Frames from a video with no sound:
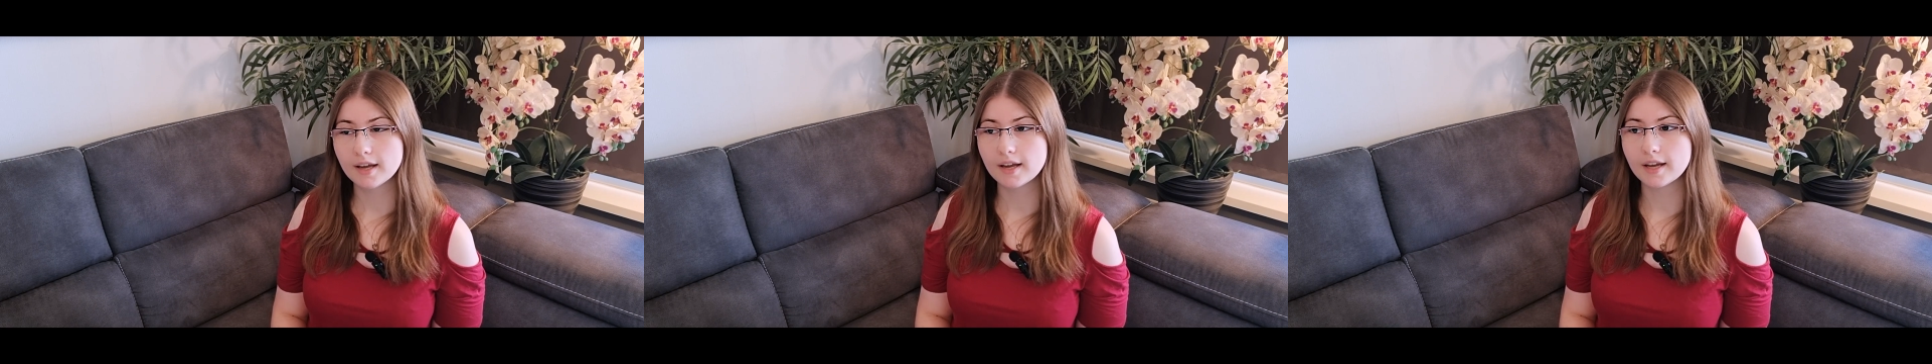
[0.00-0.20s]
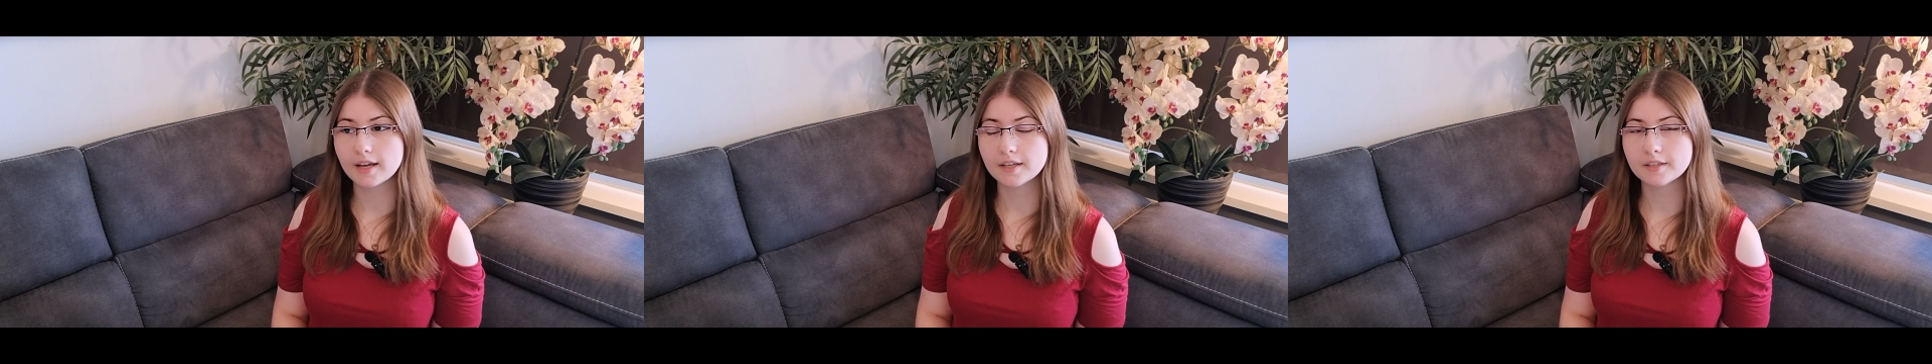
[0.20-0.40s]

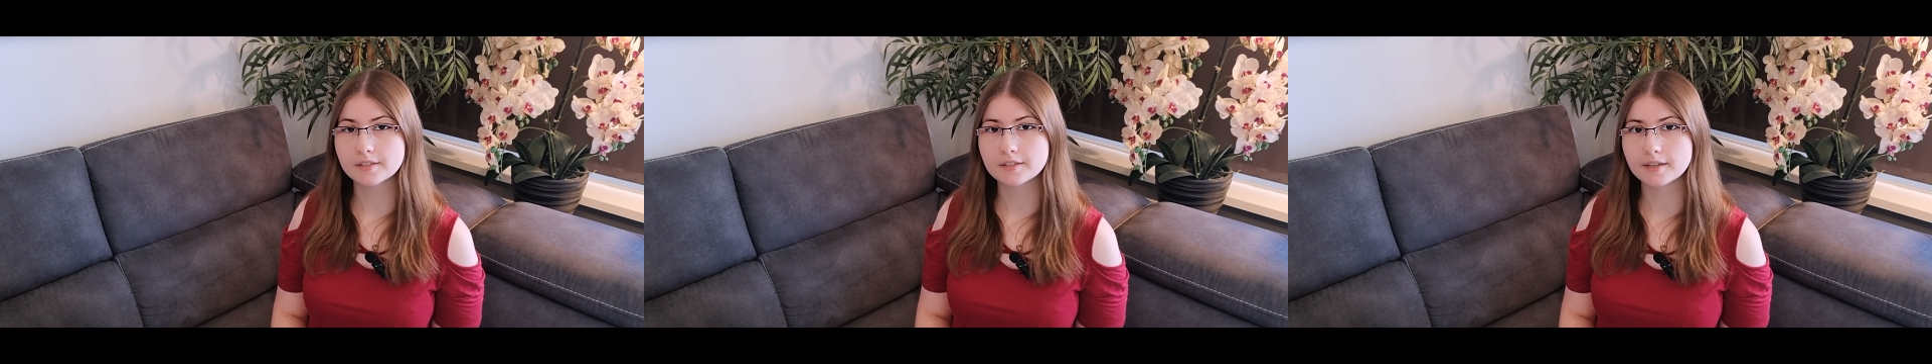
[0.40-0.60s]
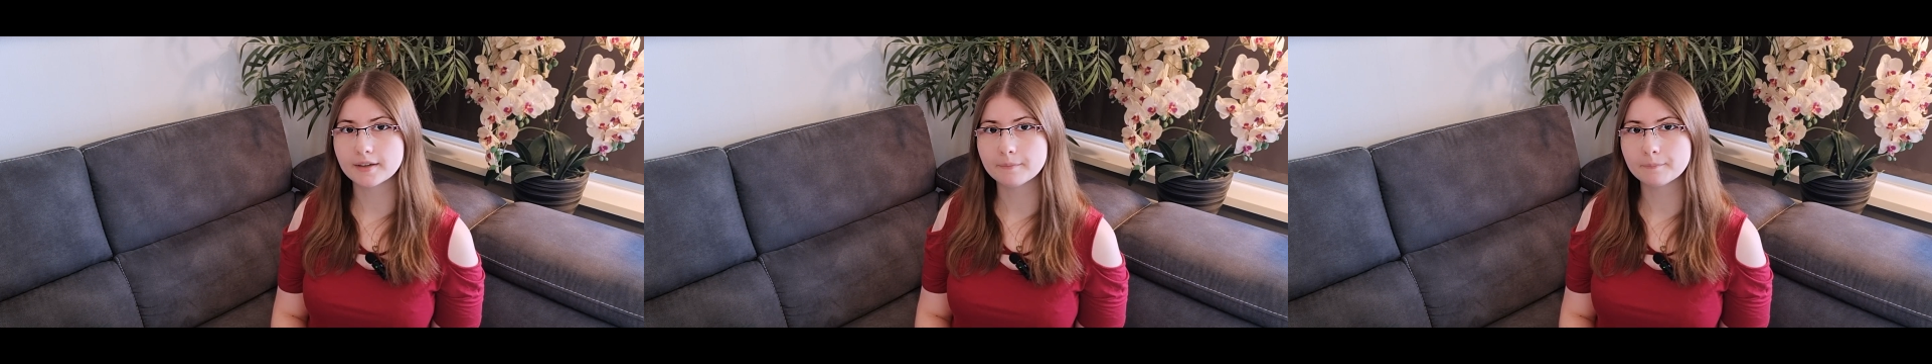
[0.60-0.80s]
and
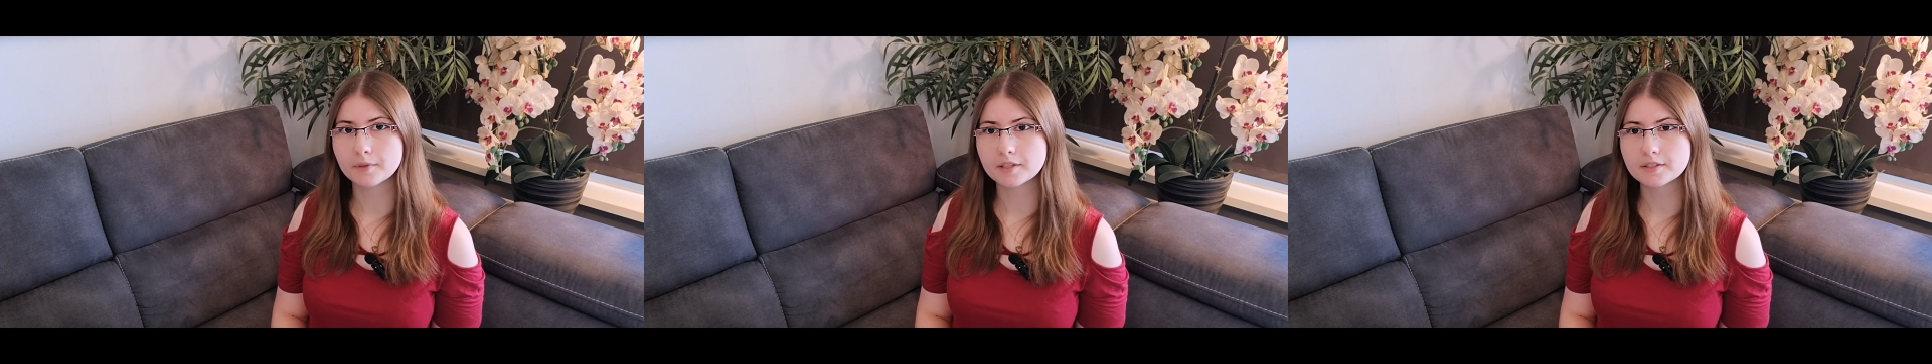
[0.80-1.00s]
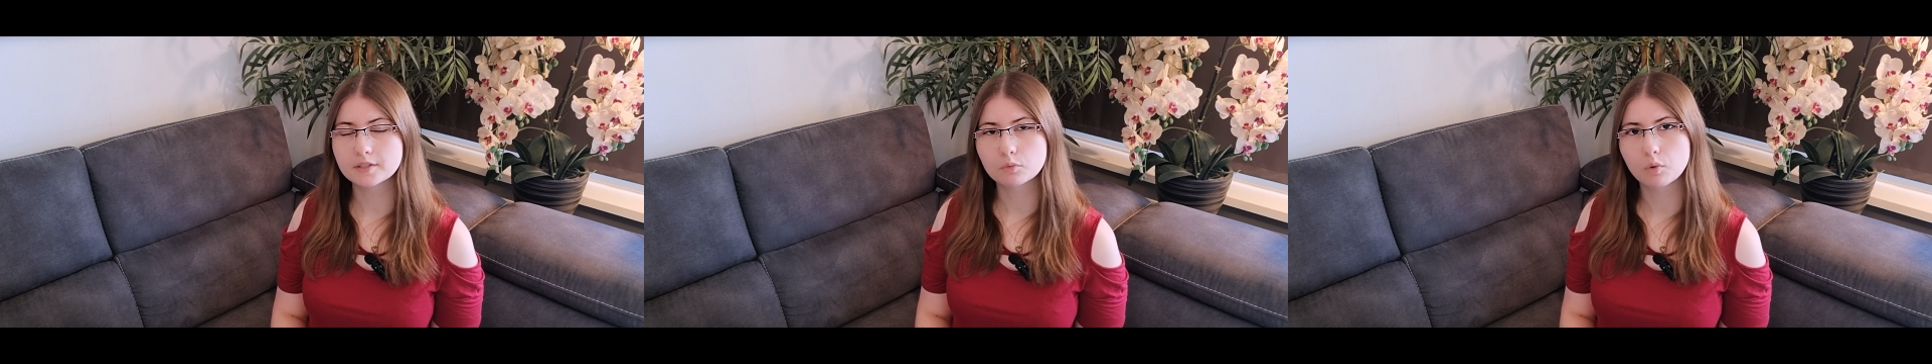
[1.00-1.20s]

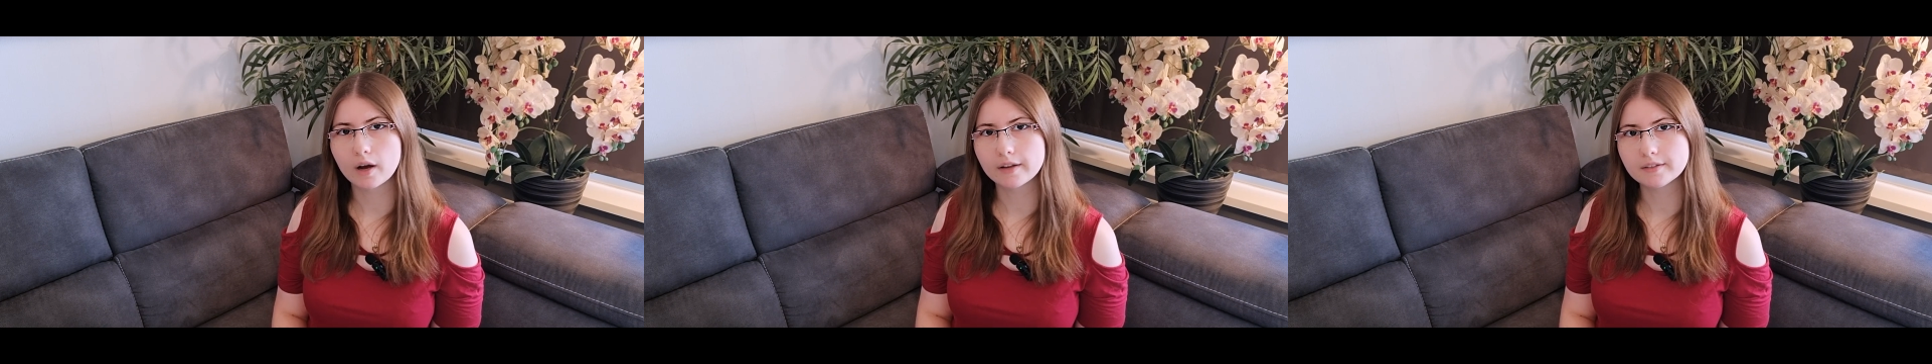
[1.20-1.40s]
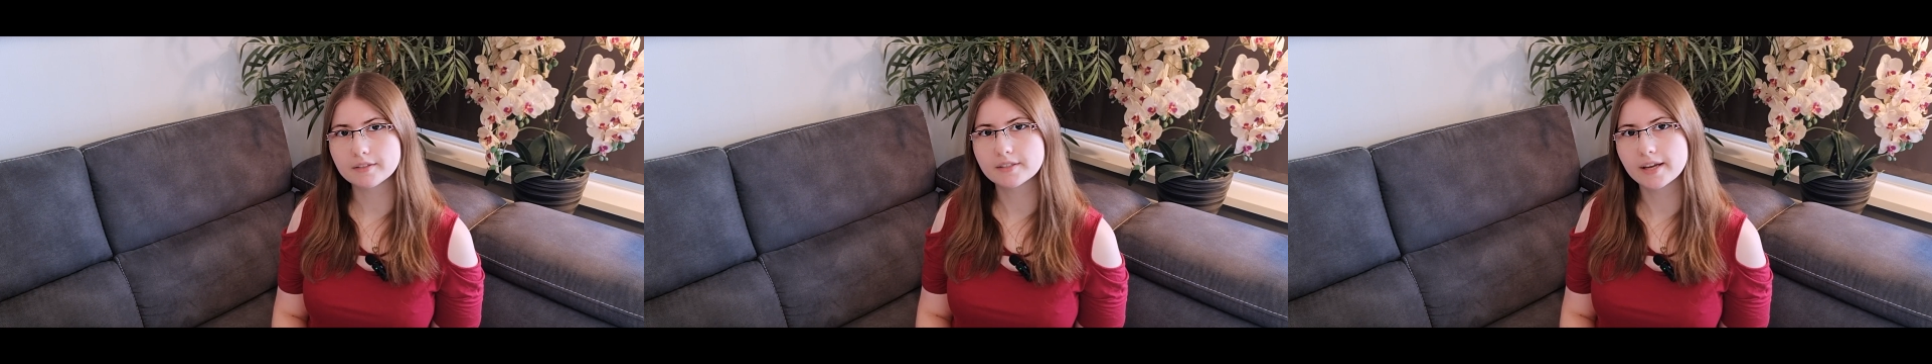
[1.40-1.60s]
it's
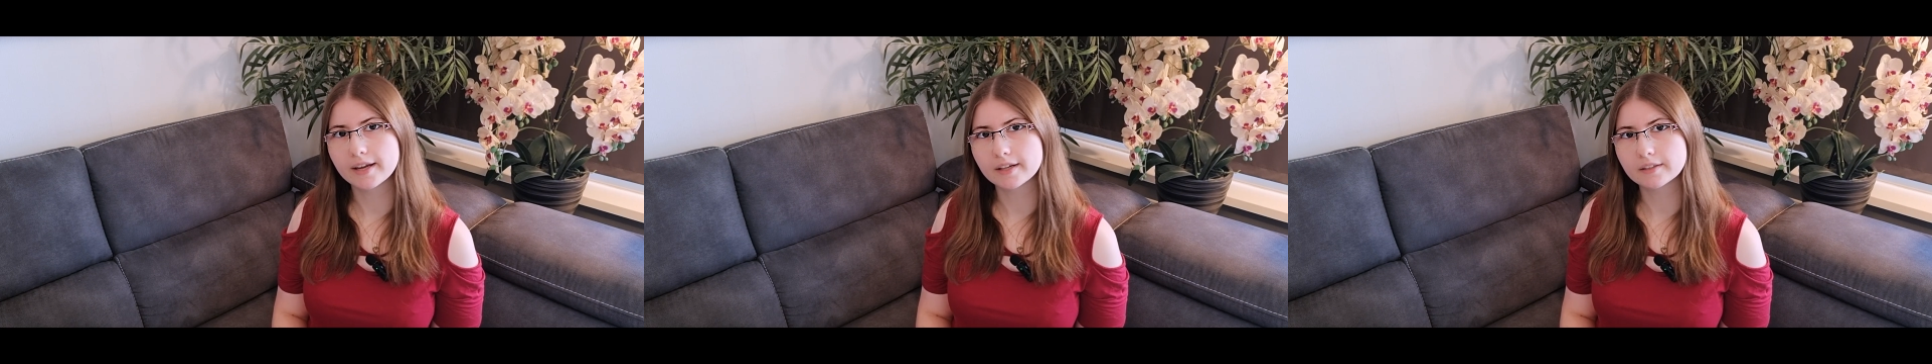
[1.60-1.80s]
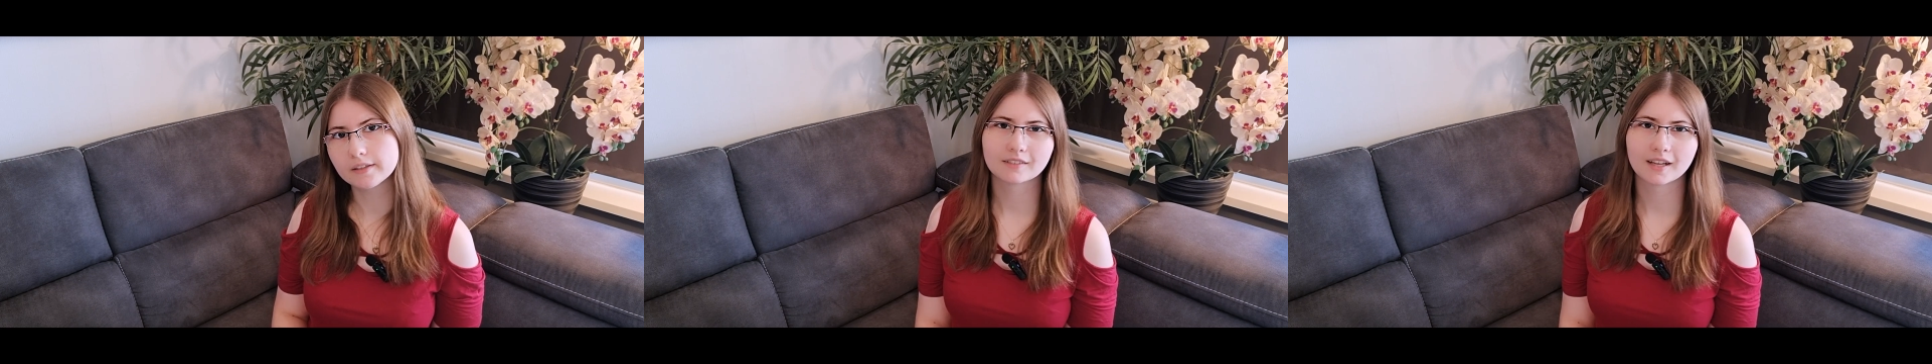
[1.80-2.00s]
quite
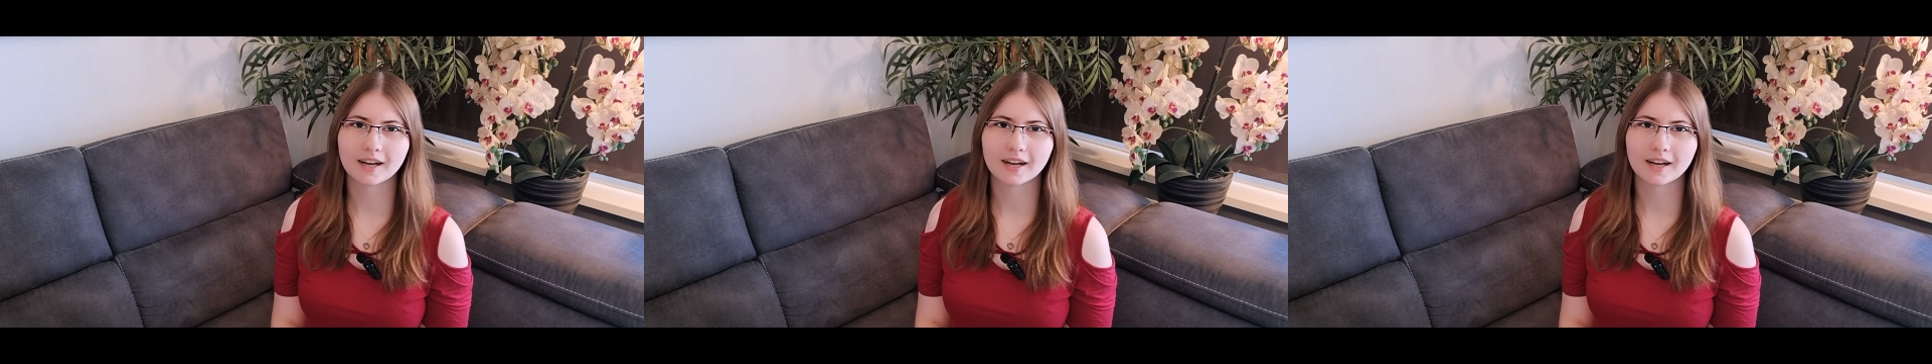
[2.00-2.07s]
detailed.